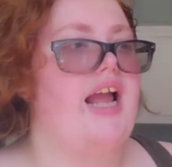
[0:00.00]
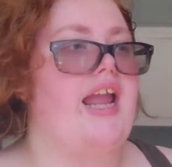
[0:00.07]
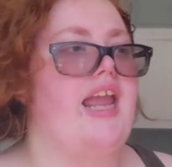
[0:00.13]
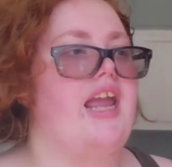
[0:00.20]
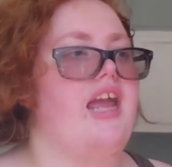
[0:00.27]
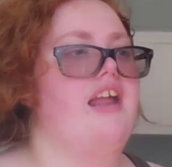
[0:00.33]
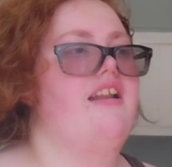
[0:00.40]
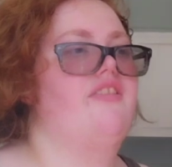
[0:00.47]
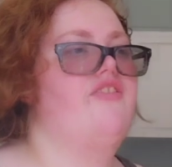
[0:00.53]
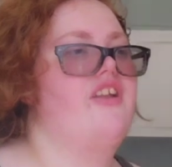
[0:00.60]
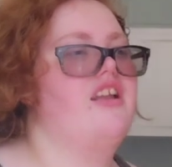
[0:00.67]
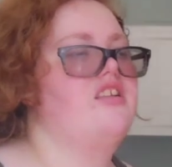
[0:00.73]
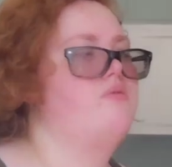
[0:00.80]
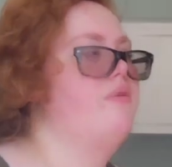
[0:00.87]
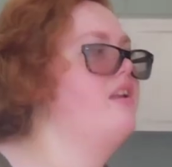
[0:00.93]
and
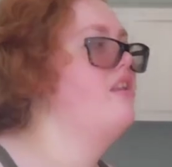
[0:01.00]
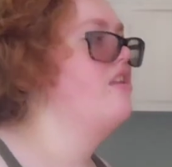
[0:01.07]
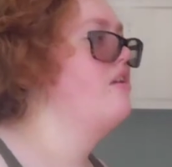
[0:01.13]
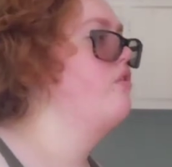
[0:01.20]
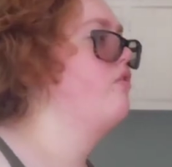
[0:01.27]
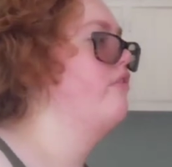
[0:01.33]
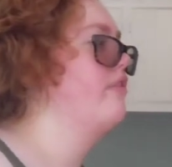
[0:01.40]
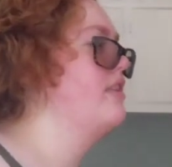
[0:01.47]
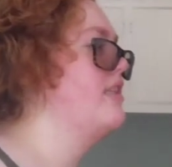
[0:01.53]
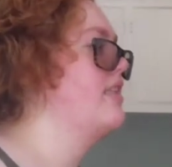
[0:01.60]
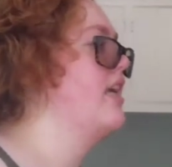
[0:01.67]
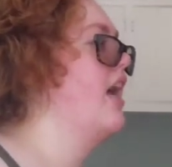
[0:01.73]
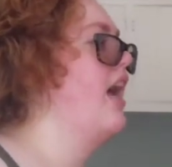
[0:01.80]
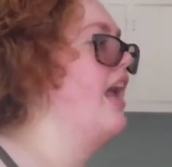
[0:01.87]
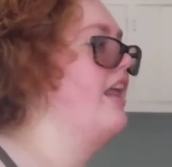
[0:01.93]
things we can use on the
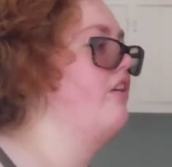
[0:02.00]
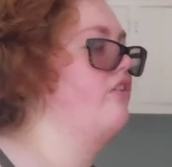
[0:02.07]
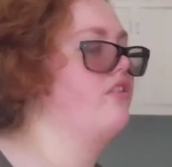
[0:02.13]
side,